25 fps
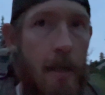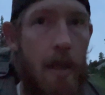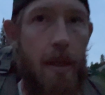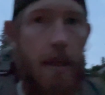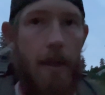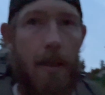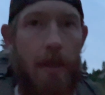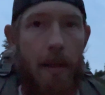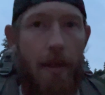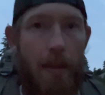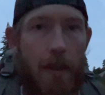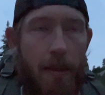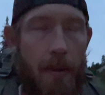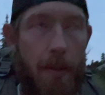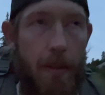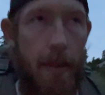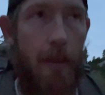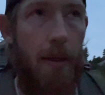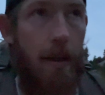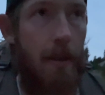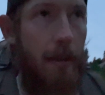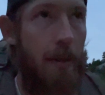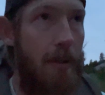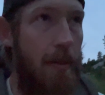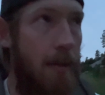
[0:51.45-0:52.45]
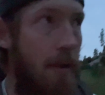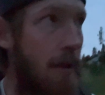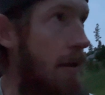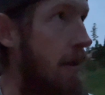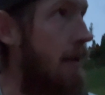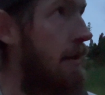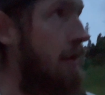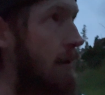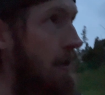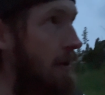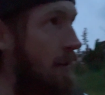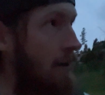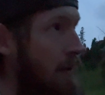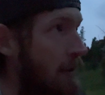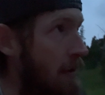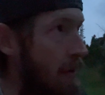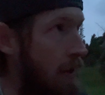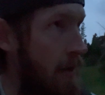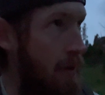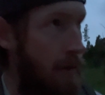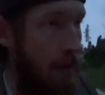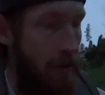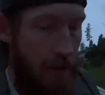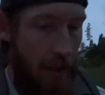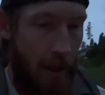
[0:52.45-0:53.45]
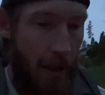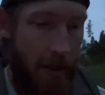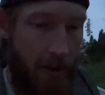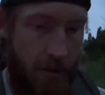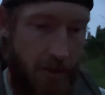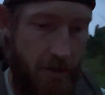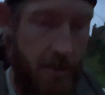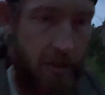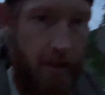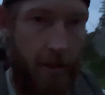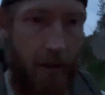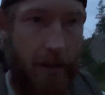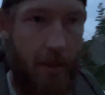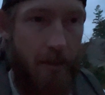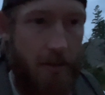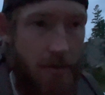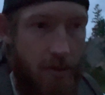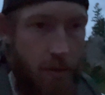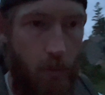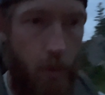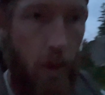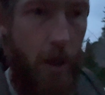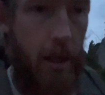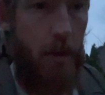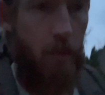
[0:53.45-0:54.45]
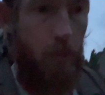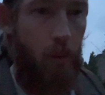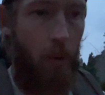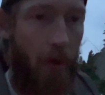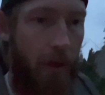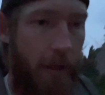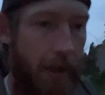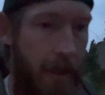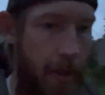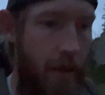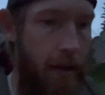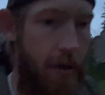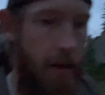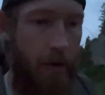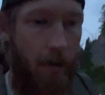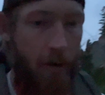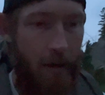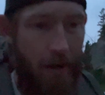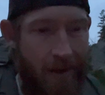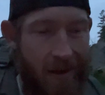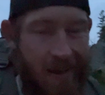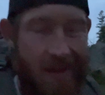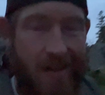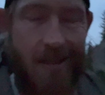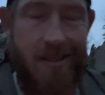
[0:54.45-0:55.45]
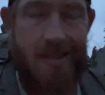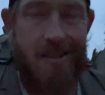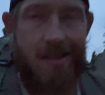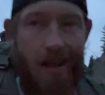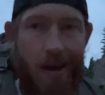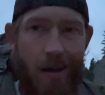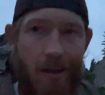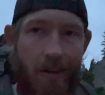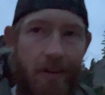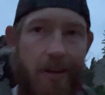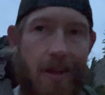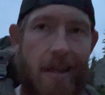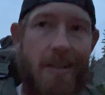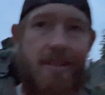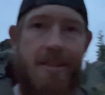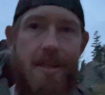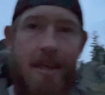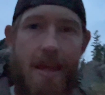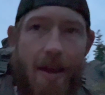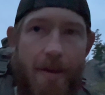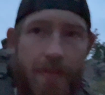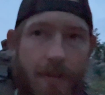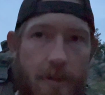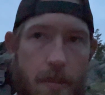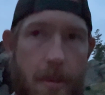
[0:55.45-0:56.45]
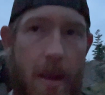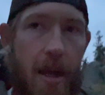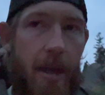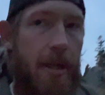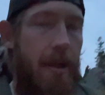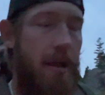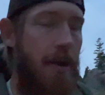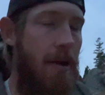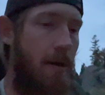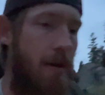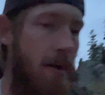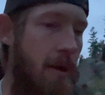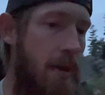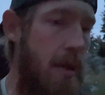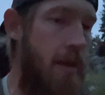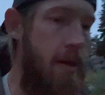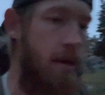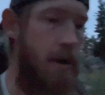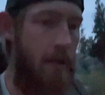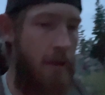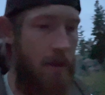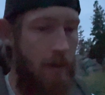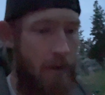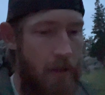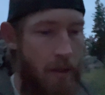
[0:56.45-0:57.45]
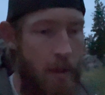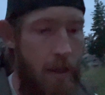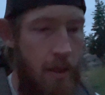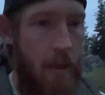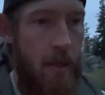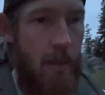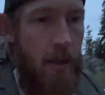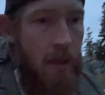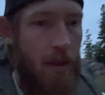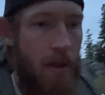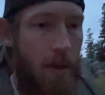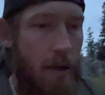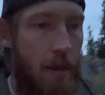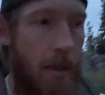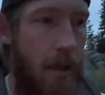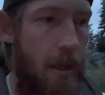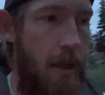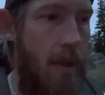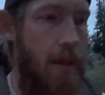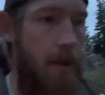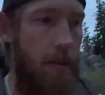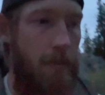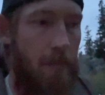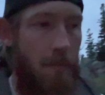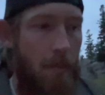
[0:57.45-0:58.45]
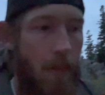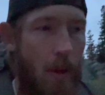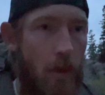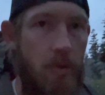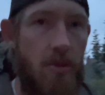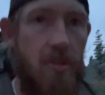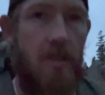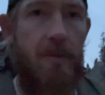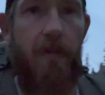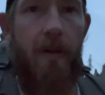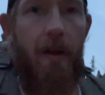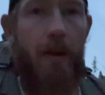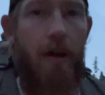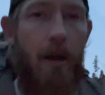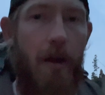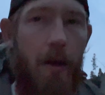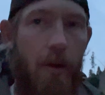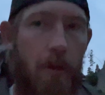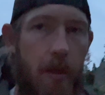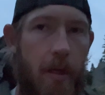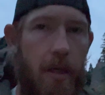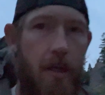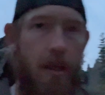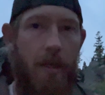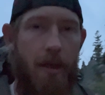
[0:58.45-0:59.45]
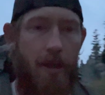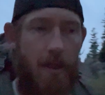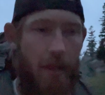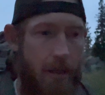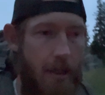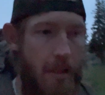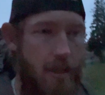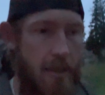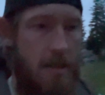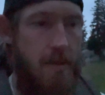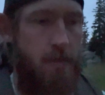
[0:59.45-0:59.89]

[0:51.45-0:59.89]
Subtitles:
And yeah, just gonna get some weighted work in here. It's not crazy heavy back here. Most of our elk hunting is